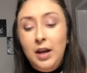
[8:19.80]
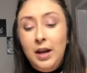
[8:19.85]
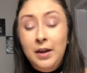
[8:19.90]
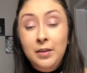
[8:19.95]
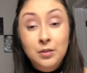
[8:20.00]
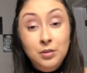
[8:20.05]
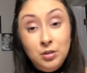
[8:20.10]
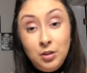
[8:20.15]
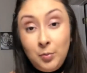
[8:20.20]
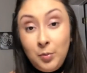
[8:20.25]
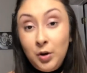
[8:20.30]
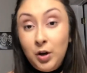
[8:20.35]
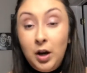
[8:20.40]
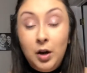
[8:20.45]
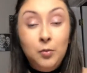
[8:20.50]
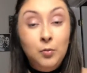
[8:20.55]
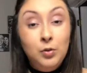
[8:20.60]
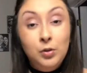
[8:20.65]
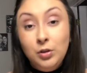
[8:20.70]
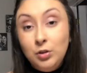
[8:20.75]
In the summer, I
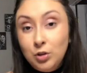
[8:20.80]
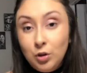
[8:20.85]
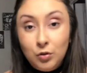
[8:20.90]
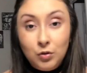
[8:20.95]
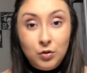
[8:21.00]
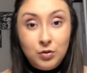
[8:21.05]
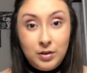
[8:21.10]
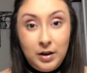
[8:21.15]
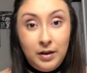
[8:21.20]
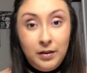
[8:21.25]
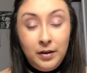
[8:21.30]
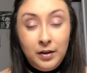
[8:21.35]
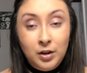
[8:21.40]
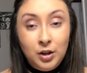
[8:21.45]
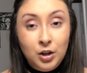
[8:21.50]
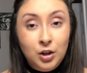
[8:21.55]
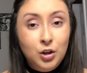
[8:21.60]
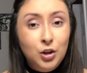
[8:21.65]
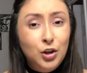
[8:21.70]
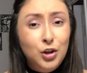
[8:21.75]
really don't use
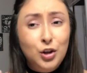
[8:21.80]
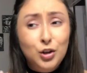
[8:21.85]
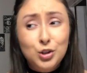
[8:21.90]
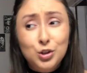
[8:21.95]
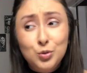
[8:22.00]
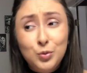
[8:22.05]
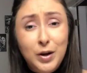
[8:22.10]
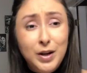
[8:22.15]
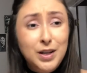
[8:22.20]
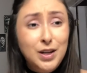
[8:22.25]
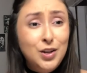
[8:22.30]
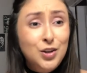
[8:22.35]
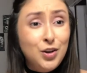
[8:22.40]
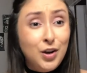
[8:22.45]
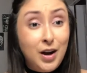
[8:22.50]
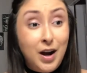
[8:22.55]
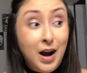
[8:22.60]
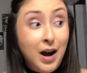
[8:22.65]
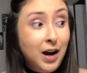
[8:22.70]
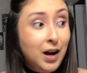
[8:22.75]
eyeliner. You're sweaty,
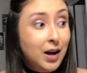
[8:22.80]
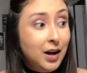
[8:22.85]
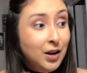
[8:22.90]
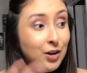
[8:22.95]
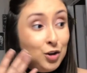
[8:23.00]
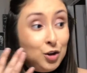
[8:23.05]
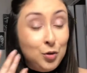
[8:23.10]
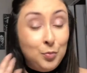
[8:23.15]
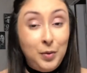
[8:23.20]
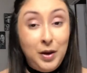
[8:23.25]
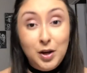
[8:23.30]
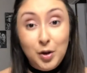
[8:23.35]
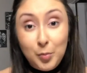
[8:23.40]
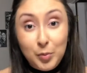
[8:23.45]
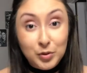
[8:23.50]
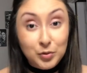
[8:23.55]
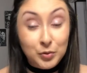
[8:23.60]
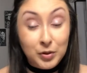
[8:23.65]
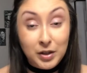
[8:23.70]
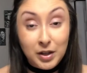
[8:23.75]
you're hot, your
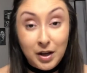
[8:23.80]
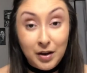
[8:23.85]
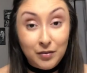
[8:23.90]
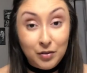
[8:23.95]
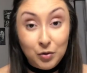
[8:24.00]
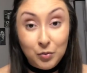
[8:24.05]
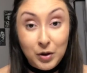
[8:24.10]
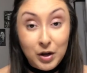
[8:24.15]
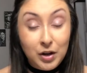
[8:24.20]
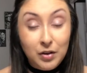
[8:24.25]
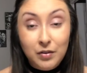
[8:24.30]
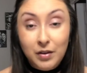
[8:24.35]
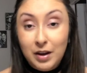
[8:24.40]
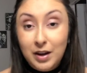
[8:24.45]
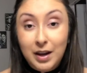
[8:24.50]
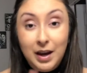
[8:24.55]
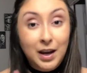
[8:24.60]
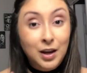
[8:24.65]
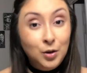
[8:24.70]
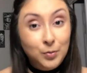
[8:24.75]
makeup is running everywhere.
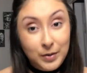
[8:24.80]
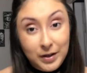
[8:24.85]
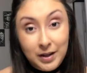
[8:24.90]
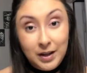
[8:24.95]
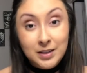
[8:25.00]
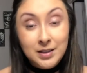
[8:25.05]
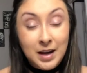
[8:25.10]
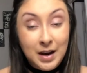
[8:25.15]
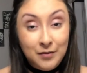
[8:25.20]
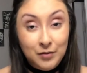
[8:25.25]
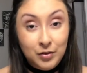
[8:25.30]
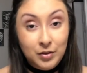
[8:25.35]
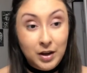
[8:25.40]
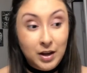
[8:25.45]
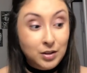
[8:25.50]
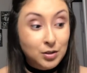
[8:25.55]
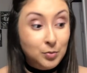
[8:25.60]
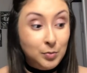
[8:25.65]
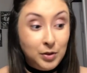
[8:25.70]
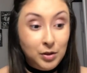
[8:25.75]
Like, ain't nobody got time for
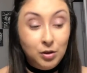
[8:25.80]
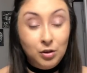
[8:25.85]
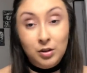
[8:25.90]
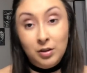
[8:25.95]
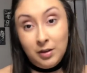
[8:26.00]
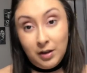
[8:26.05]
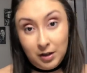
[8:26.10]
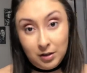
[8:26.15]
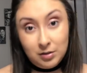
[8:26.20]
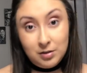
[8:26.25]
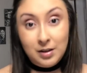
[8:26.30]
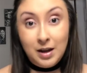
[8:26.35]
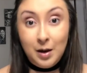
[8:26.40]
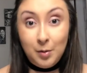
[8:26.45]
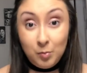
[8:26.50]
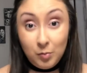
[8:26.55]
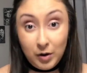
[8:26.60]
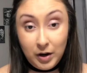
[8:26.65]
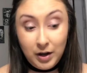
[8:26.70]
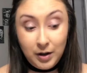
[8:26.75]
that to be looking like a
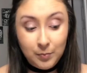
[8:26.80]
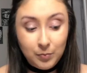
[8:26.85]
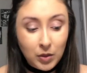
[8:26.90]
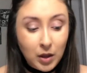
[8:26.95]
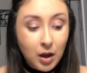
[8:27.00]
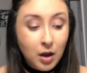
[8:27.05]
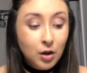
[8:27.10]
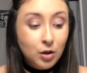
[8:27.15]
slob, right?